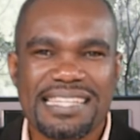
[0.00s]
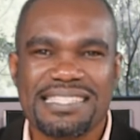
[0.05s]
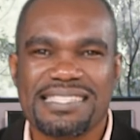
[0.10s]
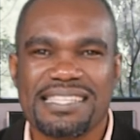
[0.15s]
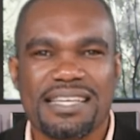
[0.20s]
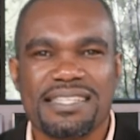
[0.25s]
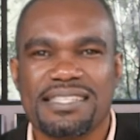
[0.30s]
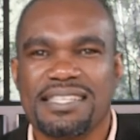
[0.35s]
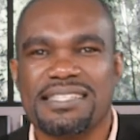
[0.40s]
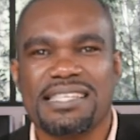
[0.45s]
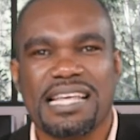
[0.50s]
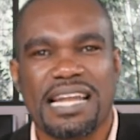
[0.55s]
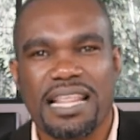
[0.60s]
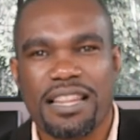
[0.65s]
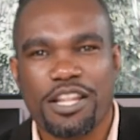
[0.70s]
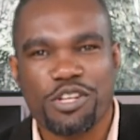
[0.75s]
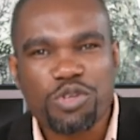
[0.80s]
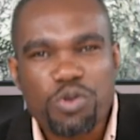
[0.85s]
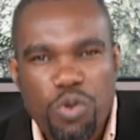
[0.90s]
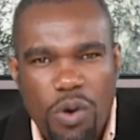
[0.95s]
it's, it's
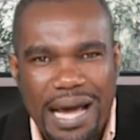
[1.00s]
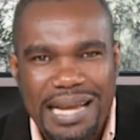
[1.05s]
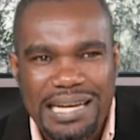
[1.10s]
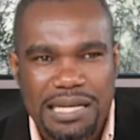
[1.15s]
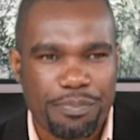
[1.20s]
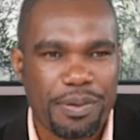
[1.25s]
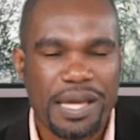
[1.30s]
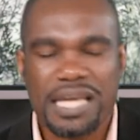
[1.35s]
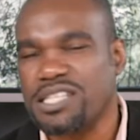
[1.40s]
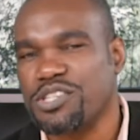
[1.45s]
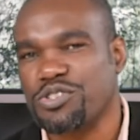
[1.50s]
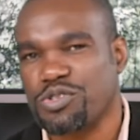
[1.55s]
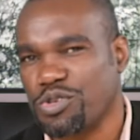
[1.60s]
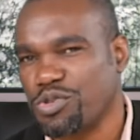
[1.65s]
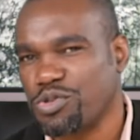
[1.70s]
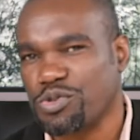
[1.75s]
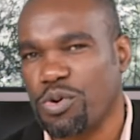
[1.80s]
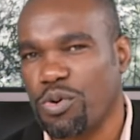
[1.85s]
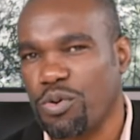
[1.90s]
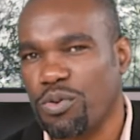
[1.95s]
another 200 pages or
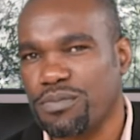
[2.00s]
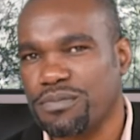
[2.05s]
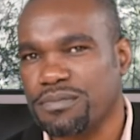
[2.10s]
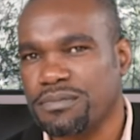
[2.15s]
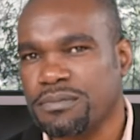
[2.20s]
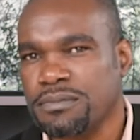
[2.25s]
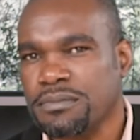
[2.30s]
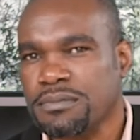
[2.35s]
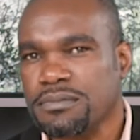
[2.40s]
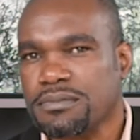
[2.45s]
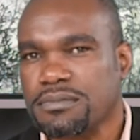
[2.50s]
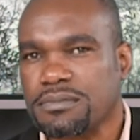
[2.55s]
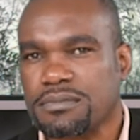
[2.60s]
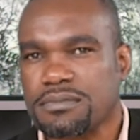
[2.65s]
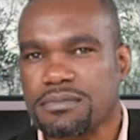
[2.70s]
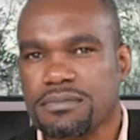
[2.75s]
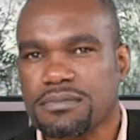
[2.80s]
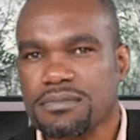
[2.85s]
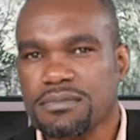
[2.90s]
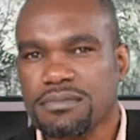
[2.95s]
so.
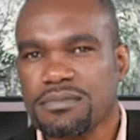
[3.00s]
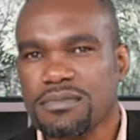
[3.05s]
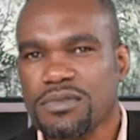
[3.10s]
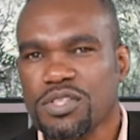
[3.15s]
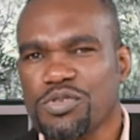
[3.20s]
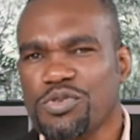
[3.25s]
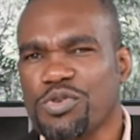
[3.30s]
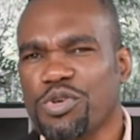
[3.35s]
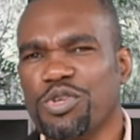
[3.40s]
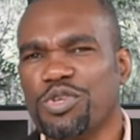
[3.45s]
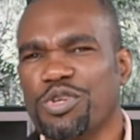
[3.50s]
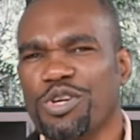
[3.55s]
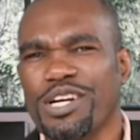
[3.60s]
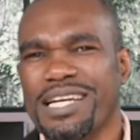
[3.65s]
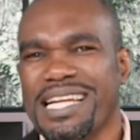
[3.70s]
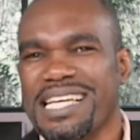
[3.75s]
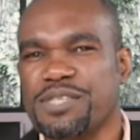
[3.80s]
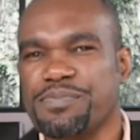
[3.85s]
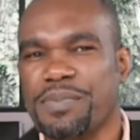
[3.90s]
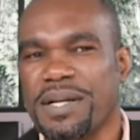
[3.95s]
So you do
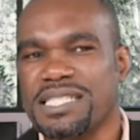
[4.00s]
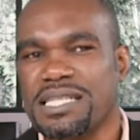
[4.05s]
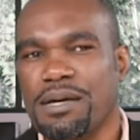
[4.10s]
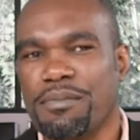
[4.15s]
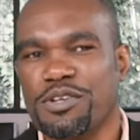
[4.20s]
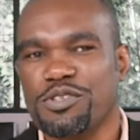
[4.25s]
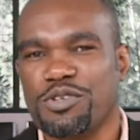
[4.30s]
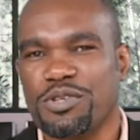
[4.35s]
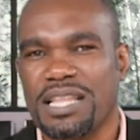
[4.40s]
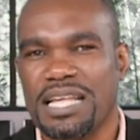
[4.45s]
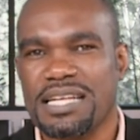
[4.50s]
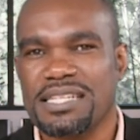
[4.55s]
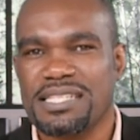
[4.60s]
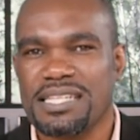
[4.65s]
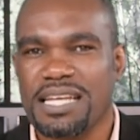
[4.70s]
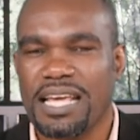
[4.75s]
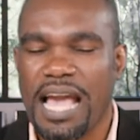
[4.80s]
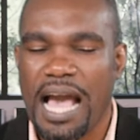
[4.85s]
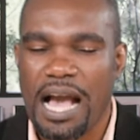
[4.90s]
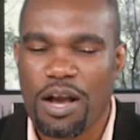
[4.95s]
not expect someone to then
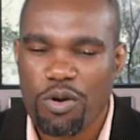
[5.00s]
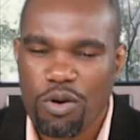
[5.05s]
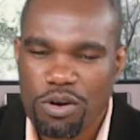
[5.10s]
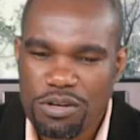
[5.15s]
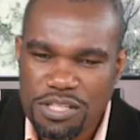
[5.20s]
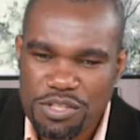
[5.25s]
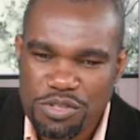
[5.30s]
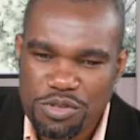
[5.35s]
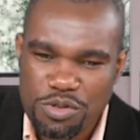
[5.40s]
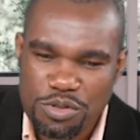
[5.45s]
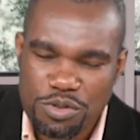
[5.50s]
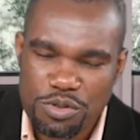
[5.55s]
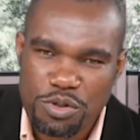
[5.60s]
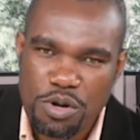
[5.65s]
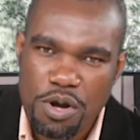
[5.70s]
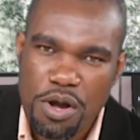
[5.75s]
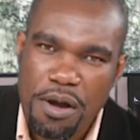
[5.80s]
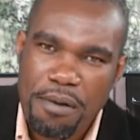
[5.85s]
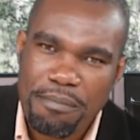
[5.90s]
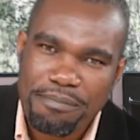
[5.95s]
say, according
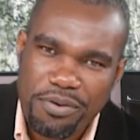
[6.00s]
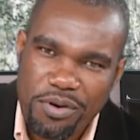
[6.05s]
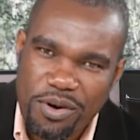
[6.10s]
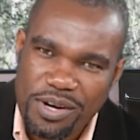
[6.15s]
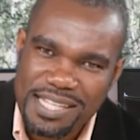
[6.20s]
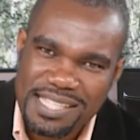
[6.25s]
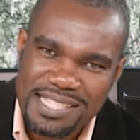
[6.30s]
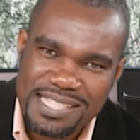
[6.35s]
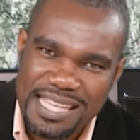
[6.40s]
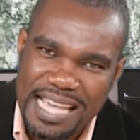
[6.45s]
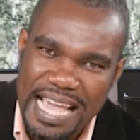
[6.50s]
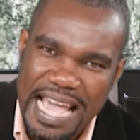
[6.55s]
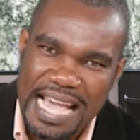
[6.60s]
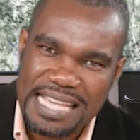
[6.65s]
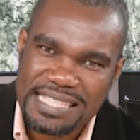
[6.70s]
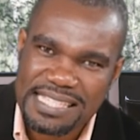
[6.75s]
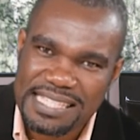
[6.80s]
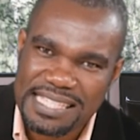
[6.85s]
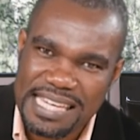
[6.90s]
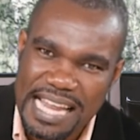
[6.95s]
to policy
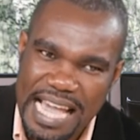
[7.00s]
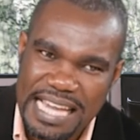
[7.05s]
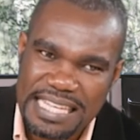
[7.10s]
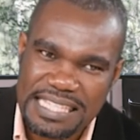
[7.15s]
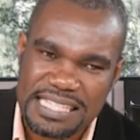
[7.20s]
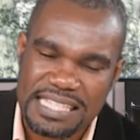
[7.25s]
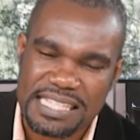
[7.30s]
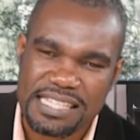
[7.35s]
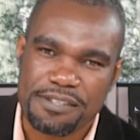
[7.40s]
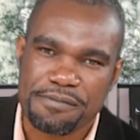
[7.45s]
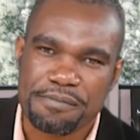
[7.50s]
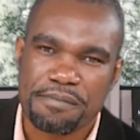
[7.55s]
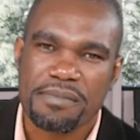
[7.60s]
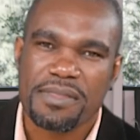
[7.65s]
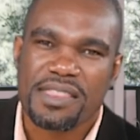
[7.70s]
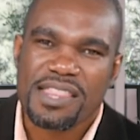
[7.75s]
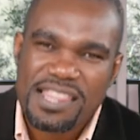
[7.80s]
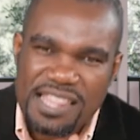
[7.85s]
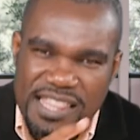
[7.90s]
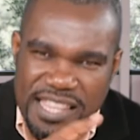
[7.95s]
S90,
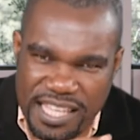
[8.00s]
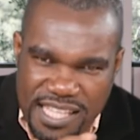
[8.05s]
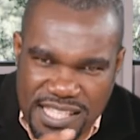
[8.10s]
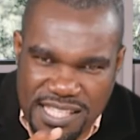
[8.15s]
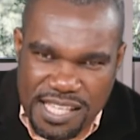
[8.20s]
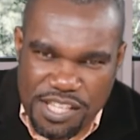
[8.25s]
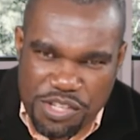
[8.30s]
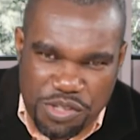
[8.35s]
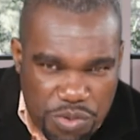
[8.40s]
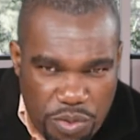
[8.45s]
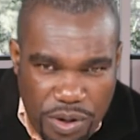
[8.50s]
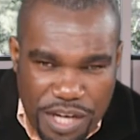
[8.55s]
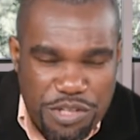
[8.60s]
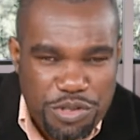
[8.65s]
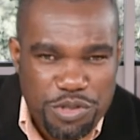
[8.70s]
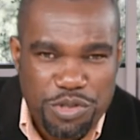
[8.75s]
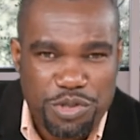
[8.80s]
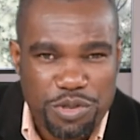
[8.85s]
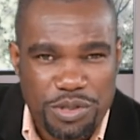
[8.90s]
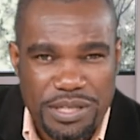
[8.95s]
this is what
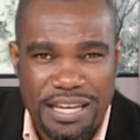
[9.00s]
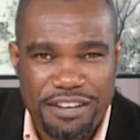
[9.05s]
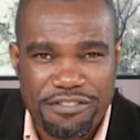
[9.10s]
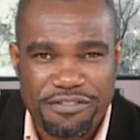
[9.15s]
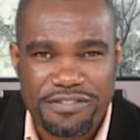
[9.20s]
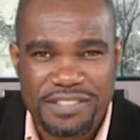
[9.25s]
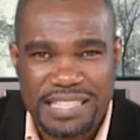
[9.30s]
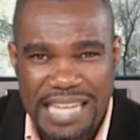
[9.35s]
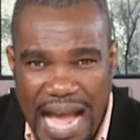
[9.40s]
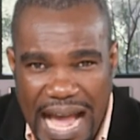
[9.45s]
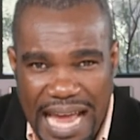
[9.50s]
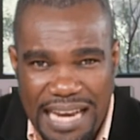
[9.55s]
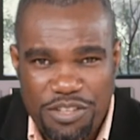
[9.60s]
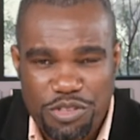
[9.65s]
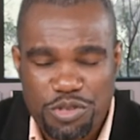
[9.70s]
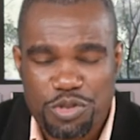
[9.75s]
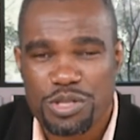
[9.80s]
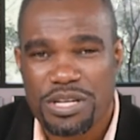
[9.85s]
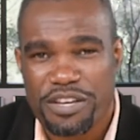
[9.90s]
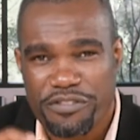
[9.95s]
you should have done,
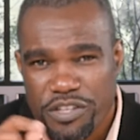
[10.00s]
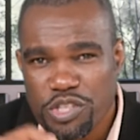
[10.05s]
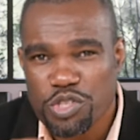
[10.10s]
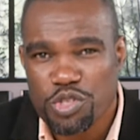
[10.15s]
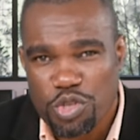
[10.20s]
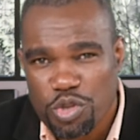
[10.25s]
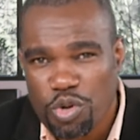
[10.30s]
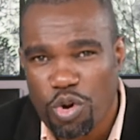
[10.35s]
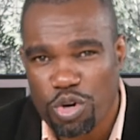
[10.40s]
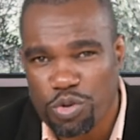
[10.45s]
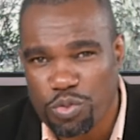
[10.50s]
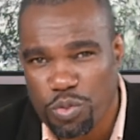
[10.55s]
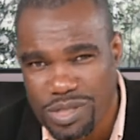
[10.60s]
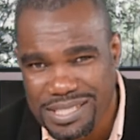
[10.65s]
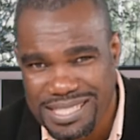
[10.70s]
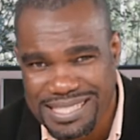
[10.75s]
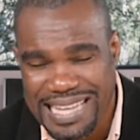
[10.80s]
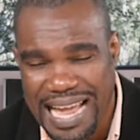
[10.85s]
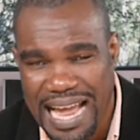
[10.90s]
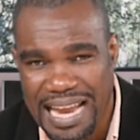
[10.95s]
you should have ensured
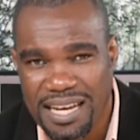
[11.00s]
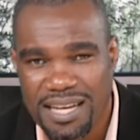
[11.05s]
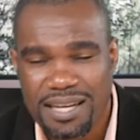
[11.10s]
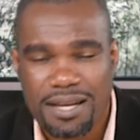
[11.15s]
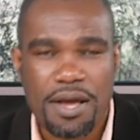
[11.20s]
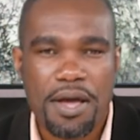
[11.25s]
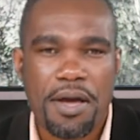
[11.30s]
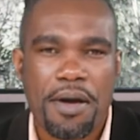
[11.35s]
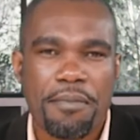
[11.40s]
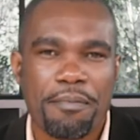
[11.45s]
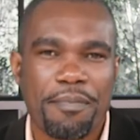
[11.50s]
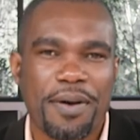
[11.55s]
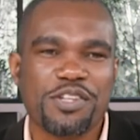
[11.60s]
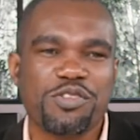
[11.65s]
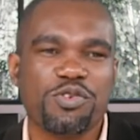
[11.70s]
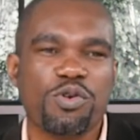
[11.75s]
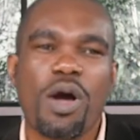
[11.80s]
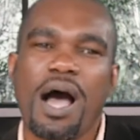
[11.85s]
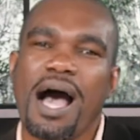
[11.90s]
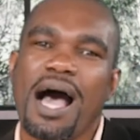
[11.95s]
was done.
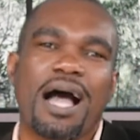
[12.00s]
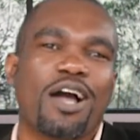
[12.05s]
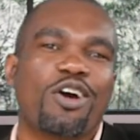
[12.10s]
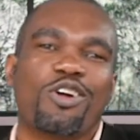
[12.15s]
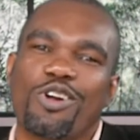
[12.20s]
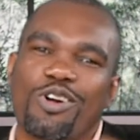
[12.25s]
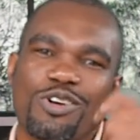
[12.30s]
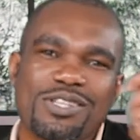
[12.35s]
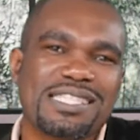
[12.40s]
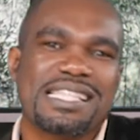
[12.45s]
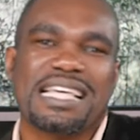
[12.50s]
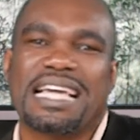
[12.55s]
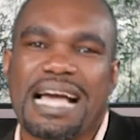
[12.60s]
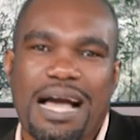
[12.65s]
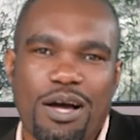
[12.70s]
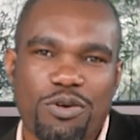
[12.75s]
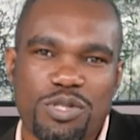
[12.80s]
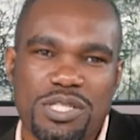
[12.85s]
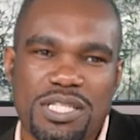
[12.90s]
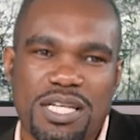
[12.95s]
But you are across the
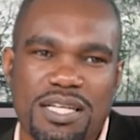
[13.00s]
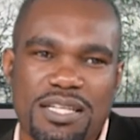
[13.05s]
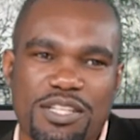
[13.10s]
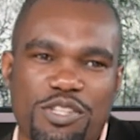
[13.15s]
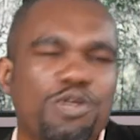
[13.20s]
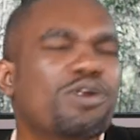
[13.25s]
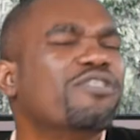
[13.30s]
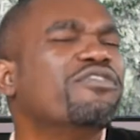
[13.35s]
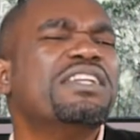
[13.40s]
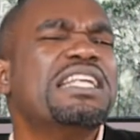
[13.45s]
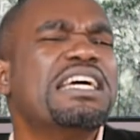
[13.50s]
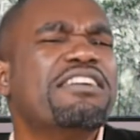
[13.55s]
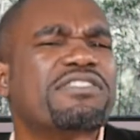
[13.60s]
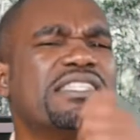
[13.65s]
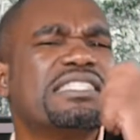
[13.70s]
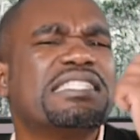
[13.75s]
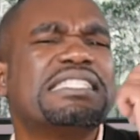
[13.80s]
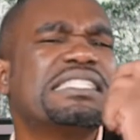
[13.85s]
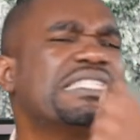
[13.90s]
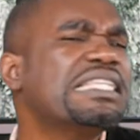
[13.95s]
counter. You have
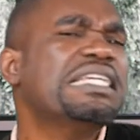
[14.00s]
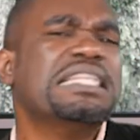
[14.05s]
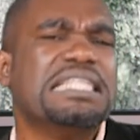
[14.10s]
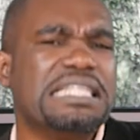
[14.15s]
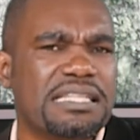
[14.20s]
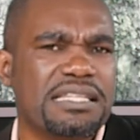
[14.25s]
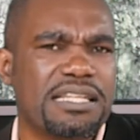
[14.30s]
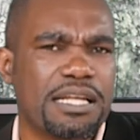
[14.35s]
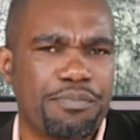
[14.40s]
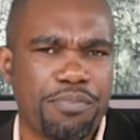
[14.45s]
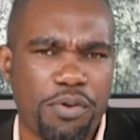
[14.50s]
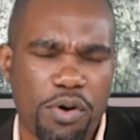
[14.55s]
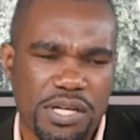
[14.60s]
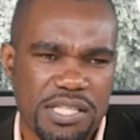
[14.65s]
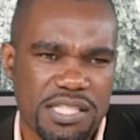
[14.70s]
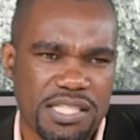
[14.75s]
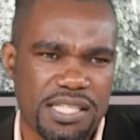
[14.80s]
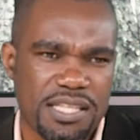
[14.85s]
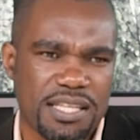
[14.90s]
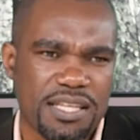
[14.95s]
never seen that
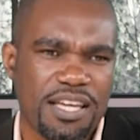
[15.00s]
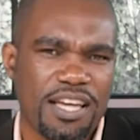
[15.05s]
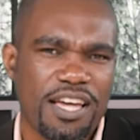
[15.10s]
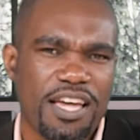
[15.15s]
policy